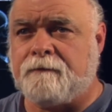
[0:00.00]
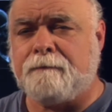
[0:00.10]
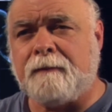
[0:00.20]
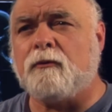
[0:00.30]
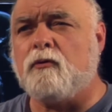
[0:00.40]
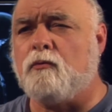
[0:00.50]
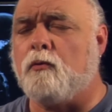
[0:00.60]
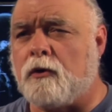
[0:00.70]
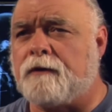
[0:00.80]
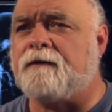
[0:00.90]
people who
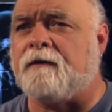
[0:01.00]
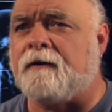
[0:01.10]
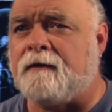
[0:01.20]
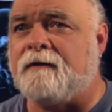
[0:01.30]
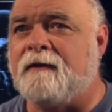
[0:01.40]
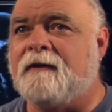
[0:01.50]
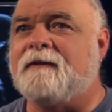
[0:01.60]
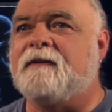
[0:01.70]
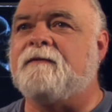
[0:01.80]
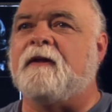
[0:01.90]
worked hard
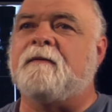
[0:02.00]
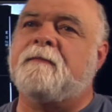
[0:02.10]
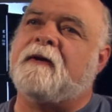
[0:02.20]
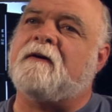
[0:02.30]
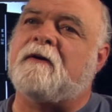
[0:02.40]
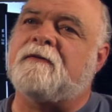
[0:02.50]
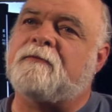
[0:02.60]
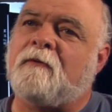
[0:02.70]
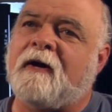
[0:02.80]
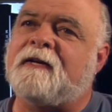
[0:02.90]
developing
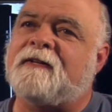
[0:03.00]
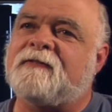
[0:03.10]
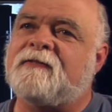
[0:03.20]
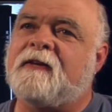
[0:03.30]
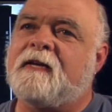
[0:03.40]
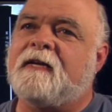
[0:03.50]
arthritis.